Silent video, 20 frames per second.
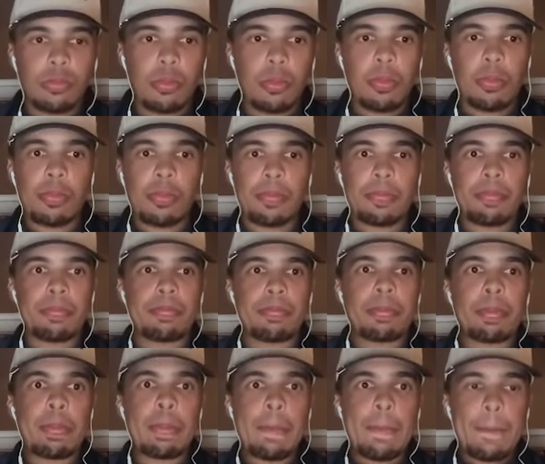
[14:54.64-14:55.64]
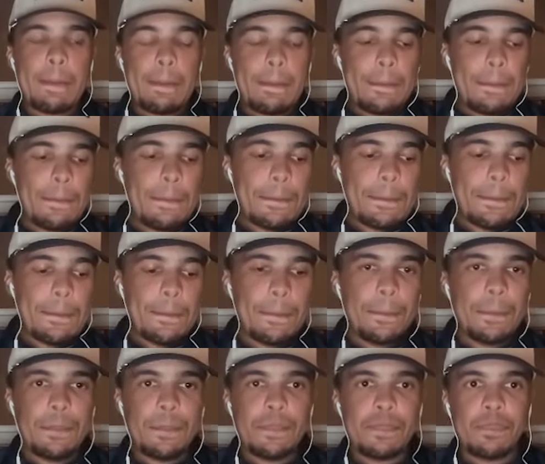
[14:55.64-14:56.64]
many minutes as Joel Embiid.
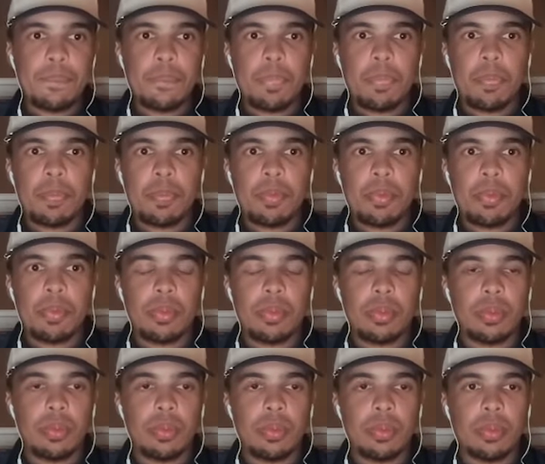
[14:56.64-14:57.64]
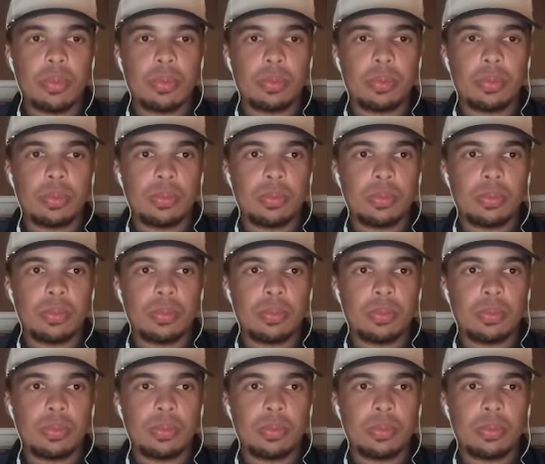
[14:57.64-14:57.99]
He played more minutes